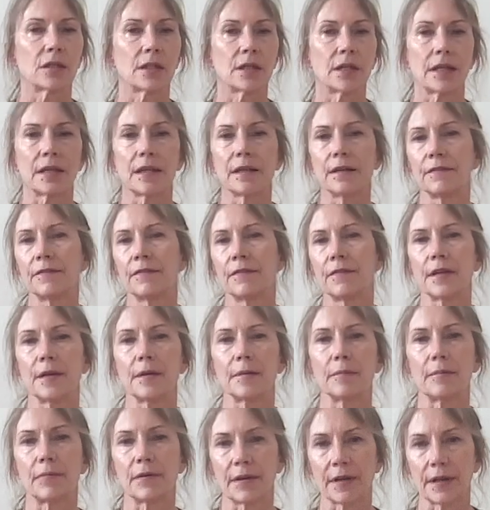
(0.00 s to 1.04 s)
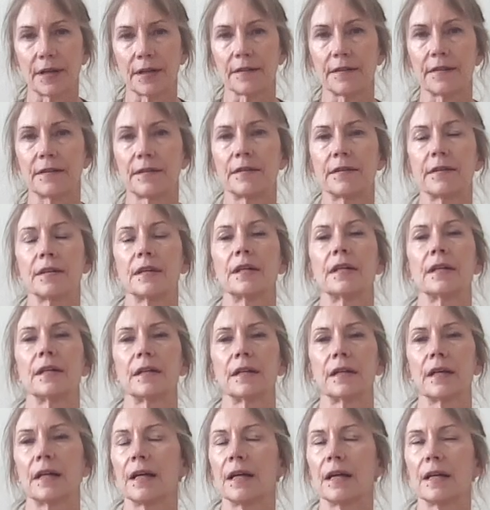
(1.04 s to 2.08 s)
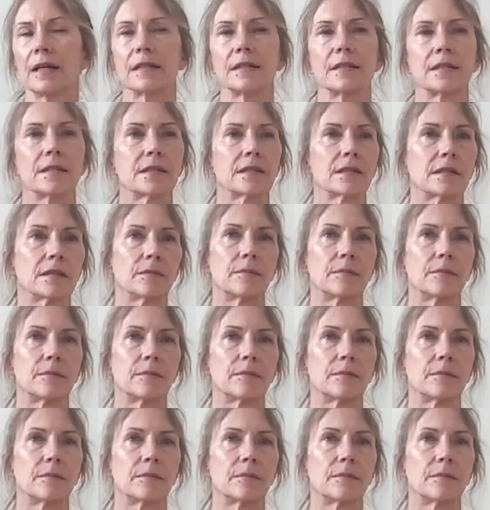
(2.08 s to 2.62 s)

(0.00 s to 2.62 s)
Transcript: every breath has